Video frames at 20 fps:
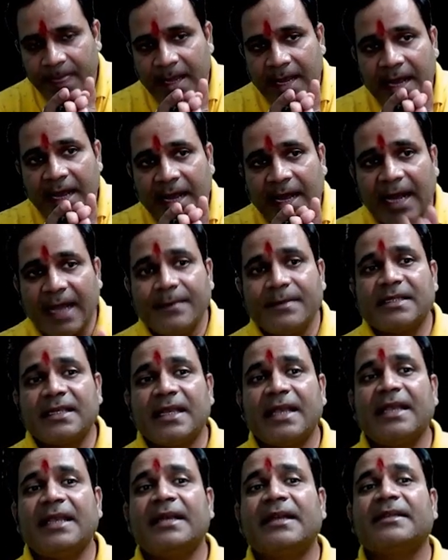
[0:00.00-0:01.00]
I'm saying
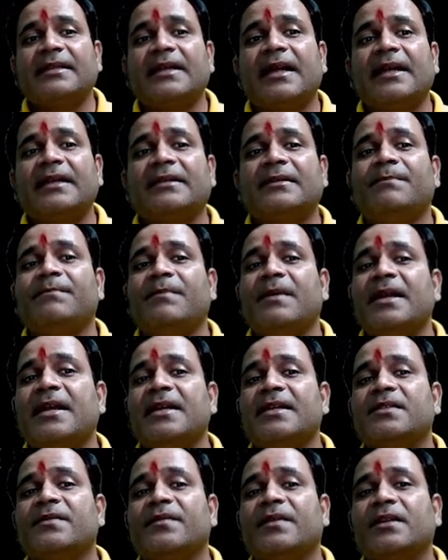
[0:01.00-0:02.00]
here that the place
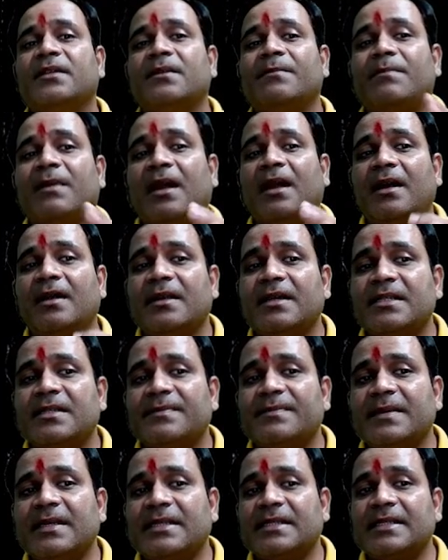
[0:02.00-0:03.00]
where the plant
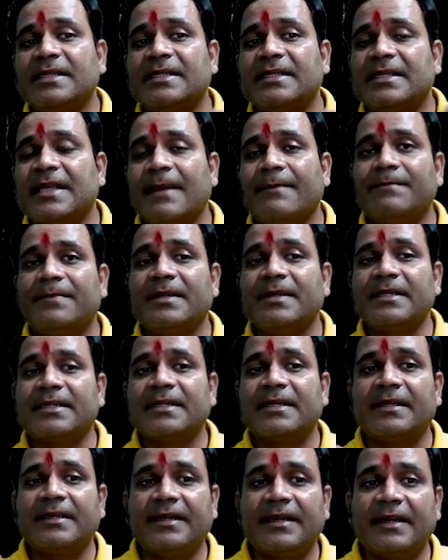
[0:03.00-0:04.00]
species samples are
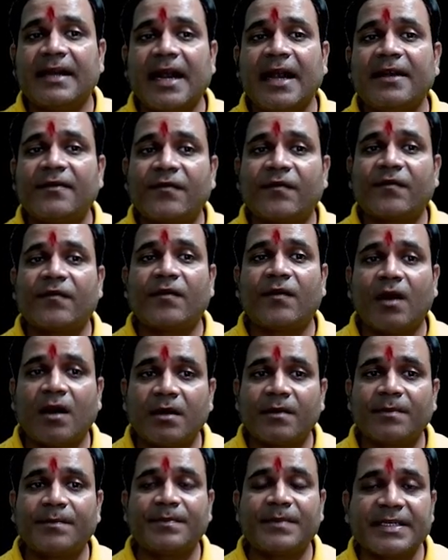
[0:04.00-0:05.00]
derived for
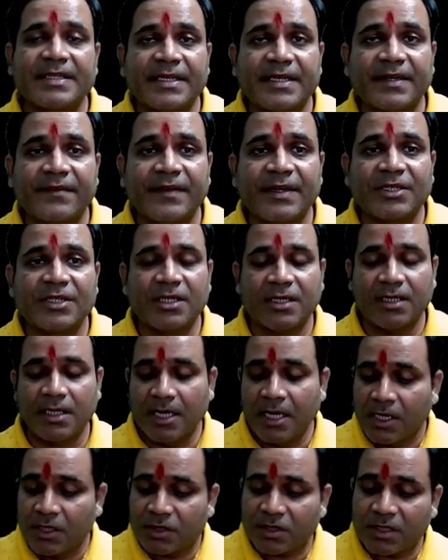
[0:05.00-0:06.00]
preservation.
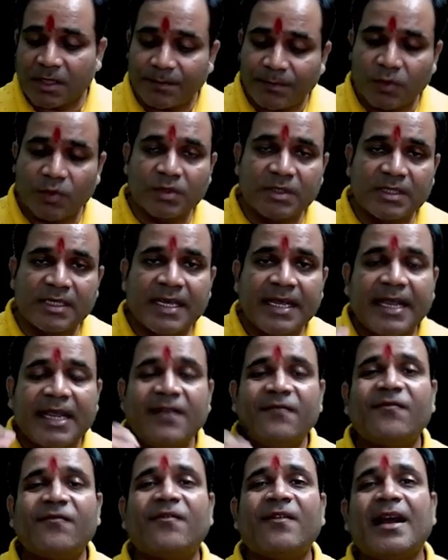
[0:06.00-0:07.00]
Suppose
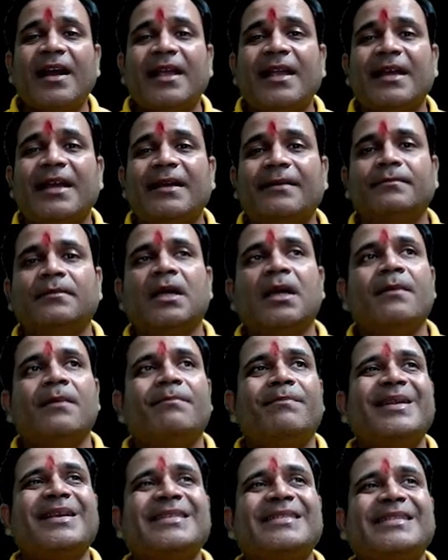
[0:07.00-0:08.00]
if I am
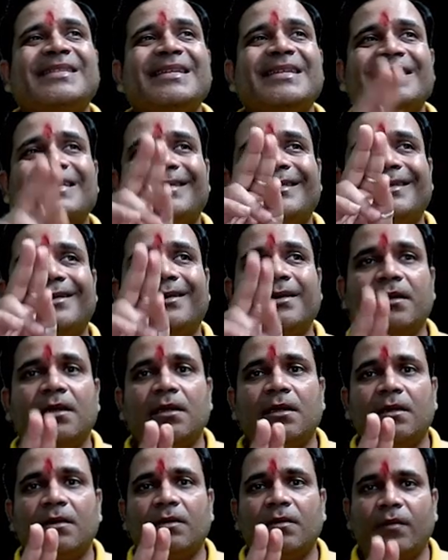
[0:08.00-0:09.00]
placing
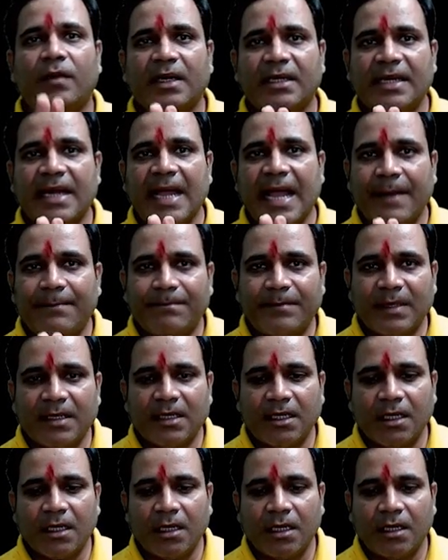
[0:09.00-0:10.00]
what
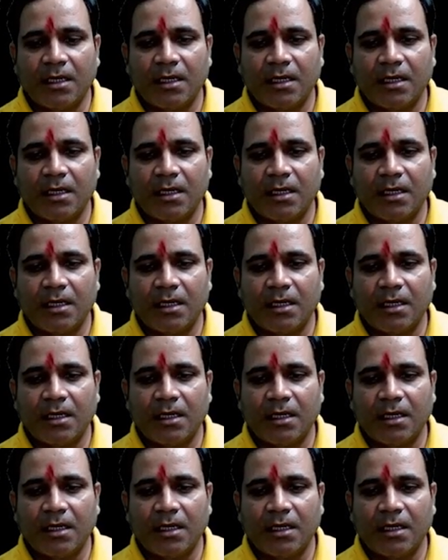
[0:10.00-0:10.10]
apple